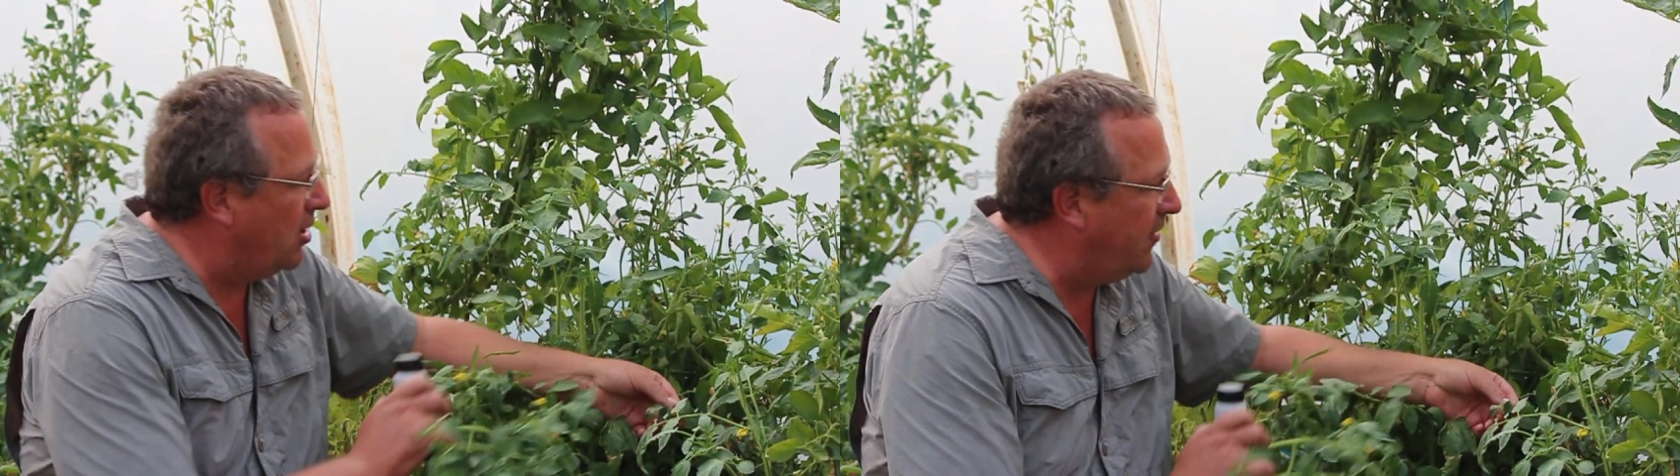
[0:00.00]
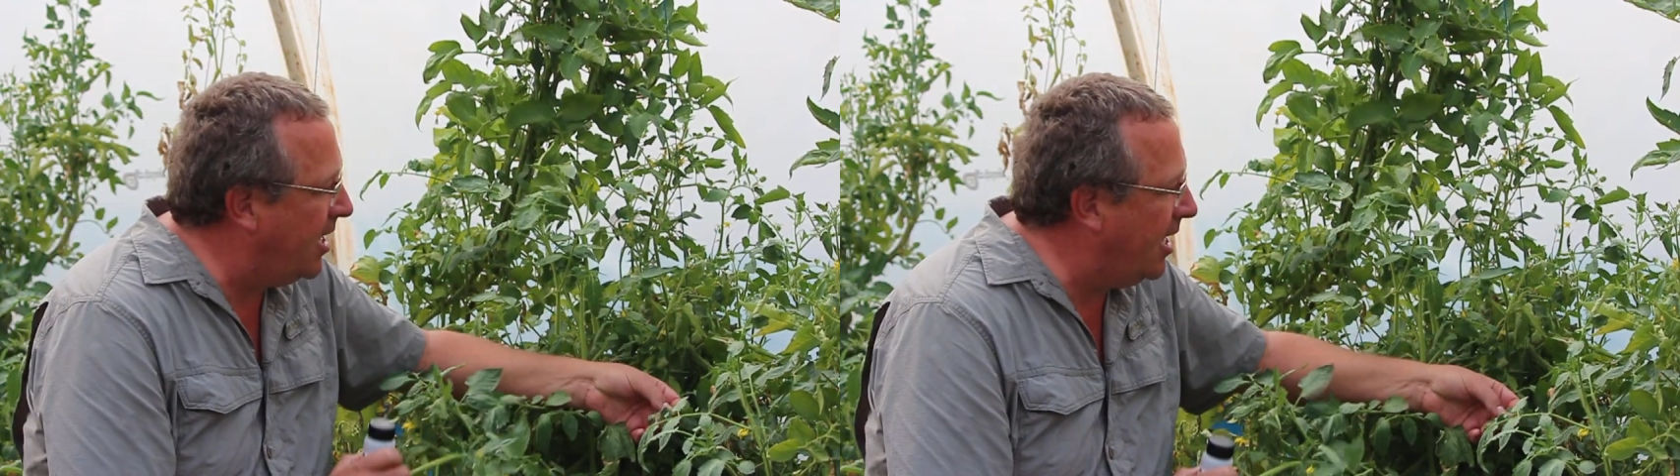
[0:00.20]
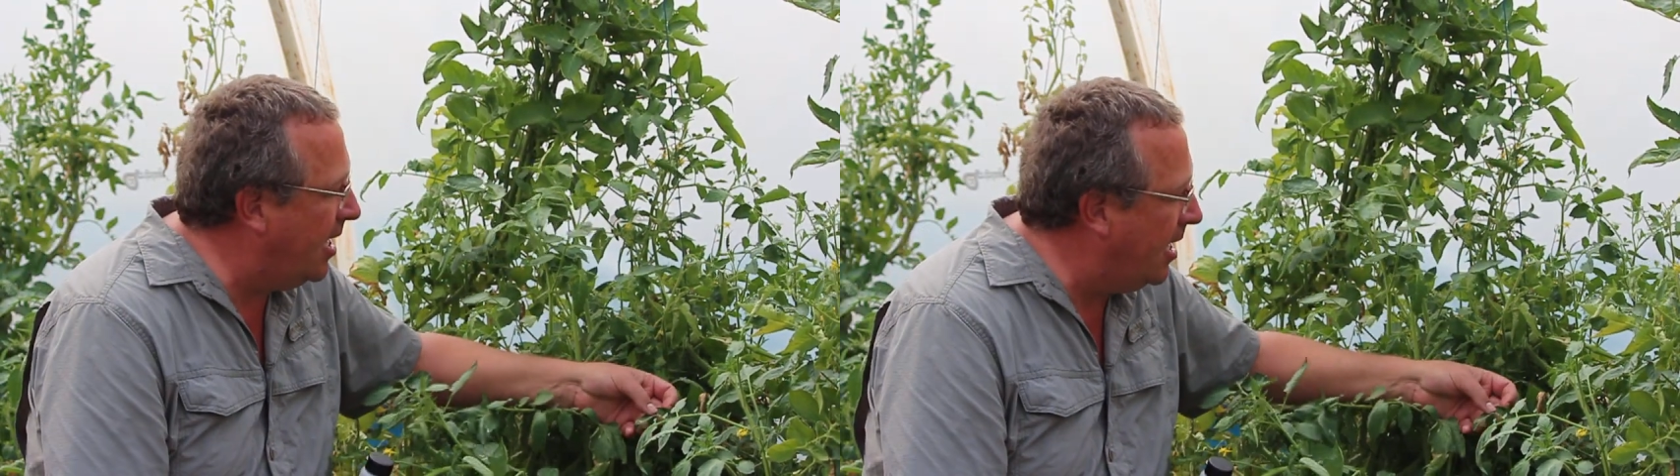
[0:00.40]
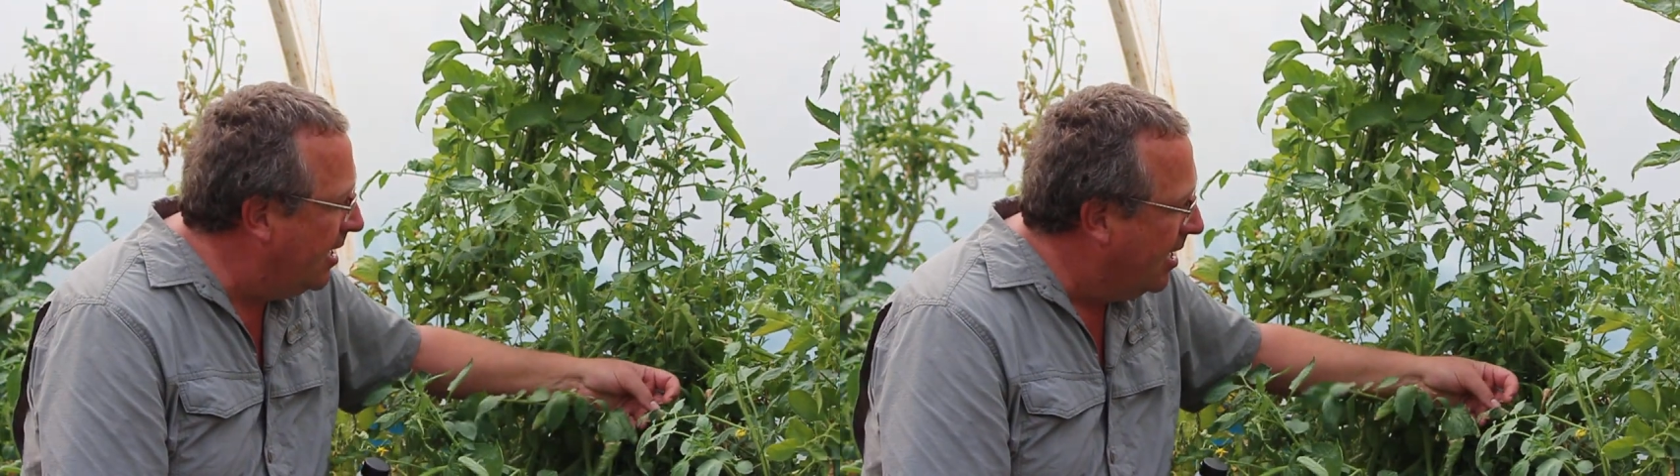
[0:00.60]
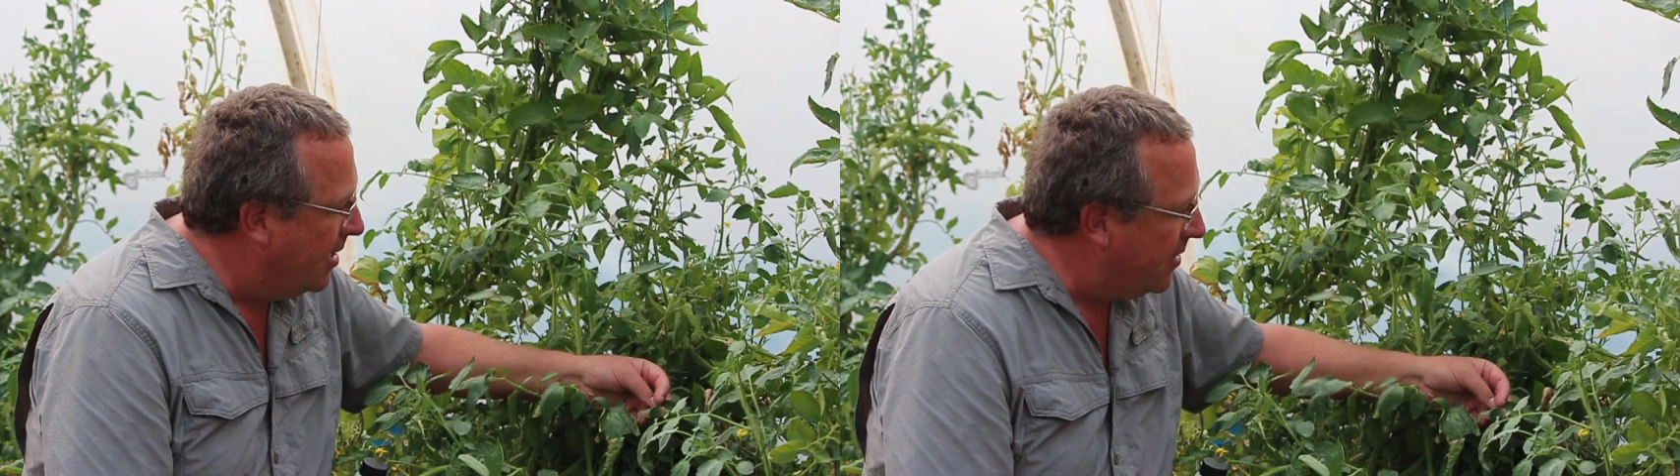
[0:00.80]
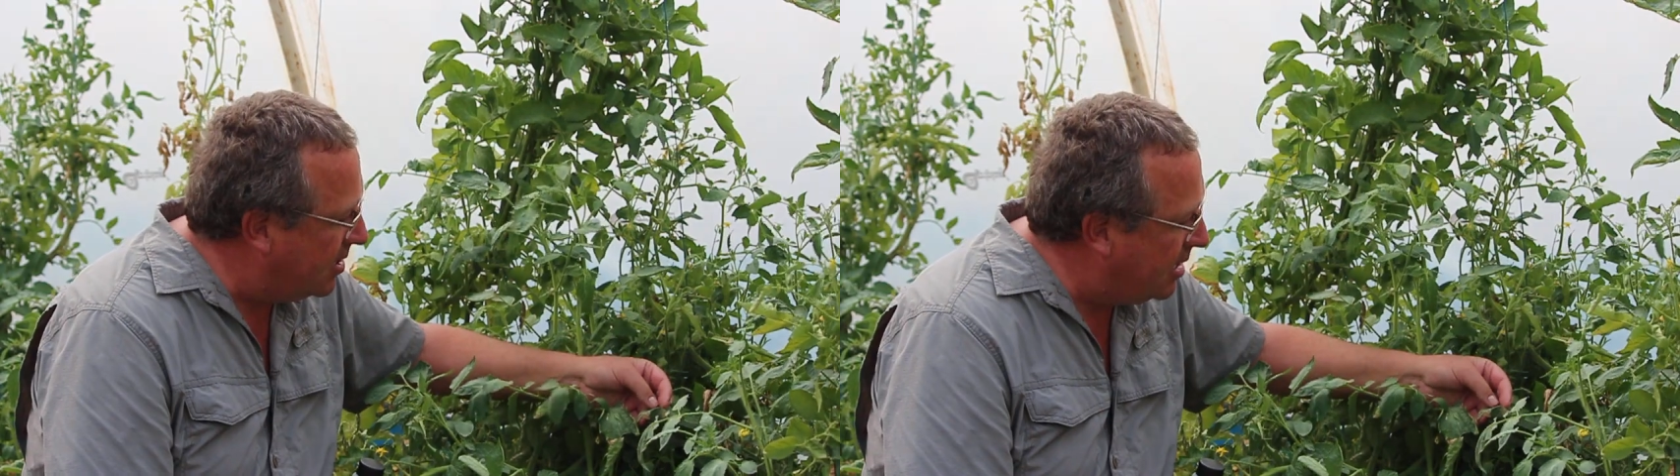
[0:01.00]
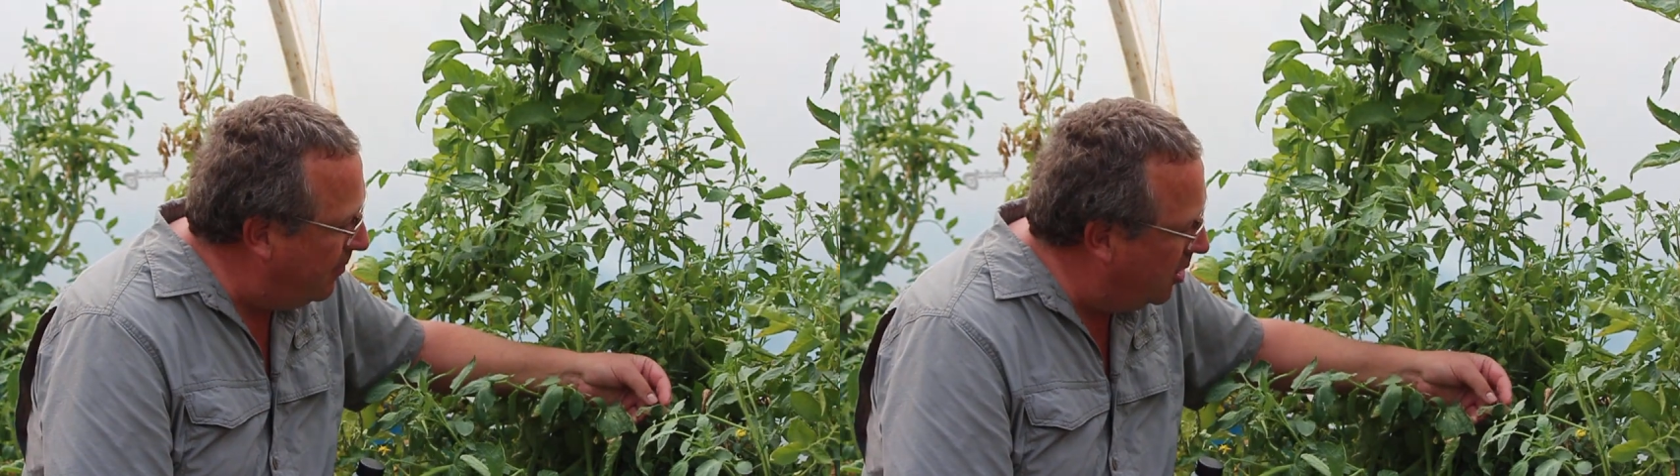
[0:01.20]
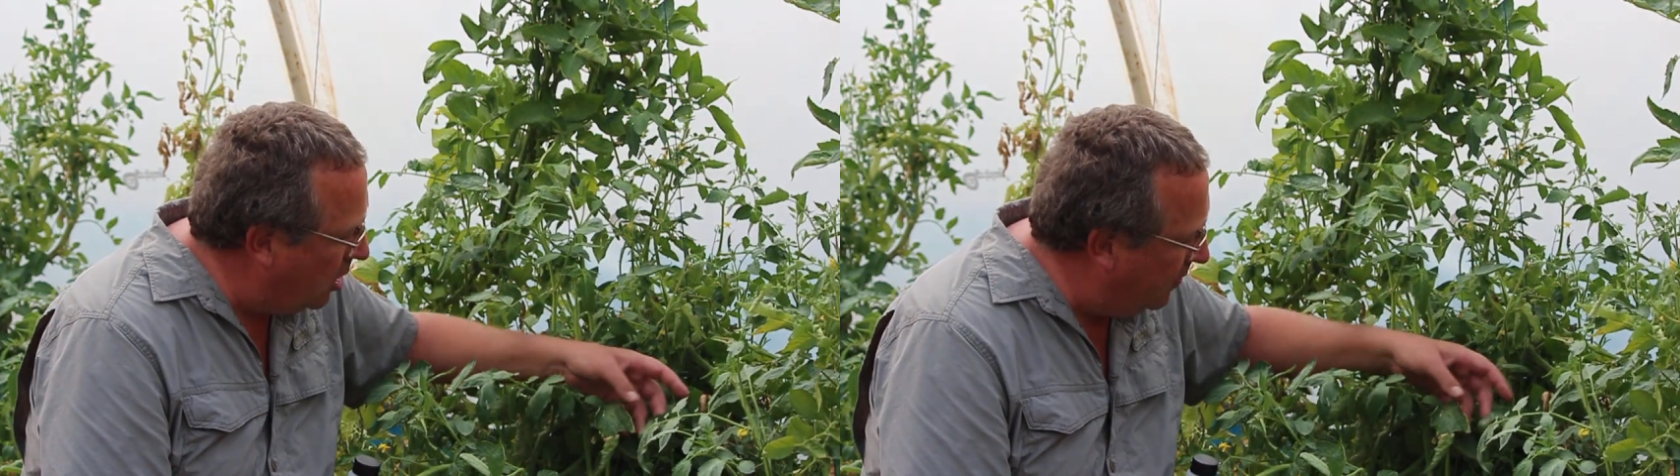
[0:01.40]
over here, there's
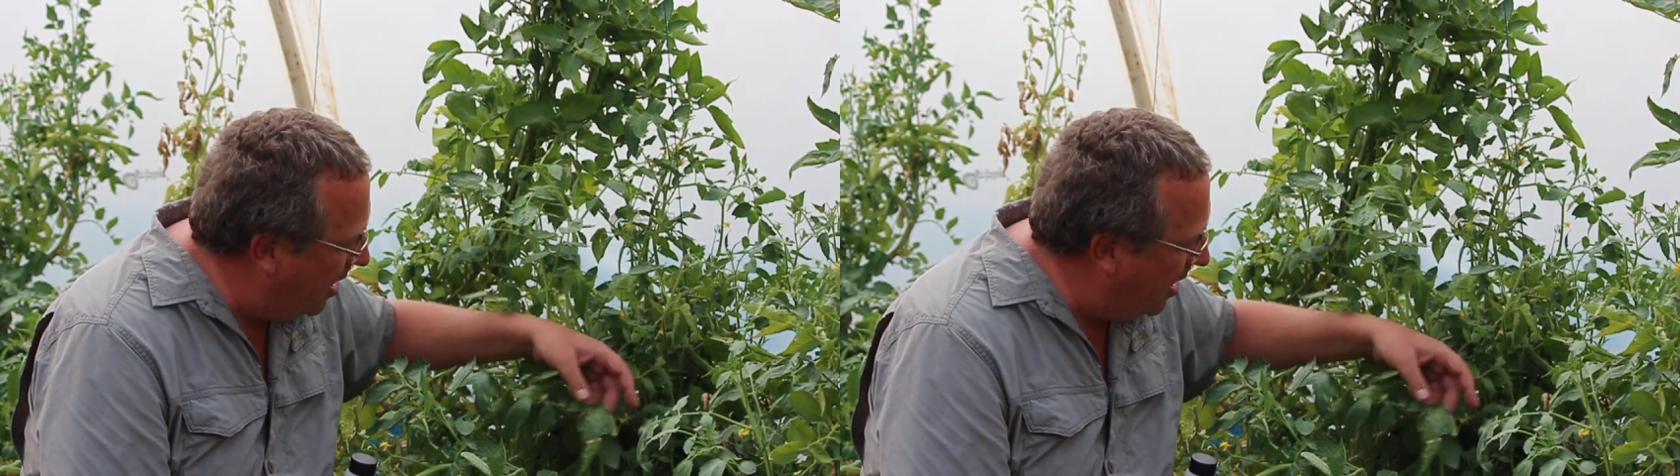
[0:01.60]
damage over